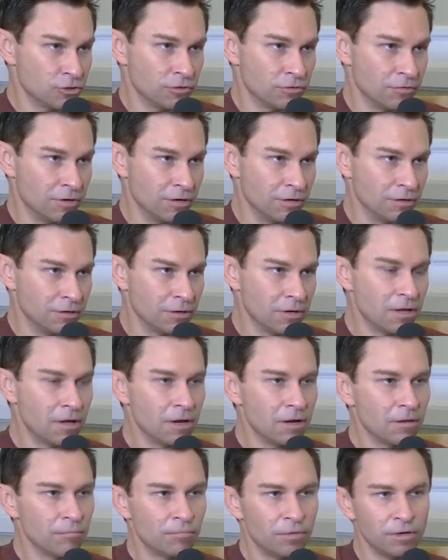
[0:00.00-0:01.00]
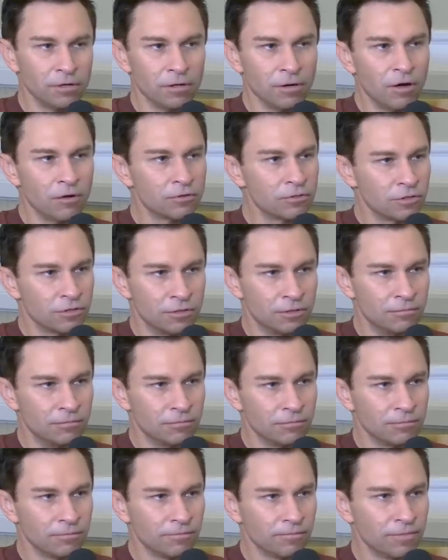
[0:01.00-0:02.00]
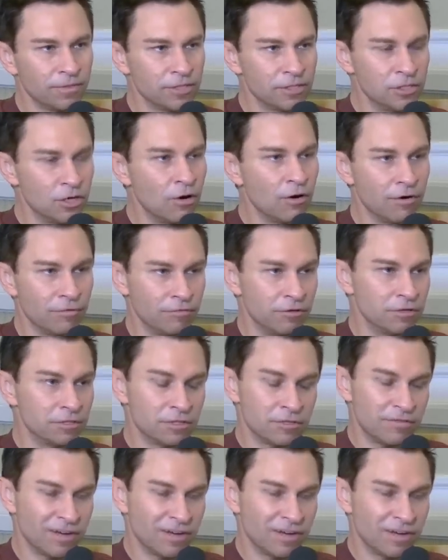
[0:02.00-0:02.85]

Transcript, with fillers: short run. But long-term, there's no evidence.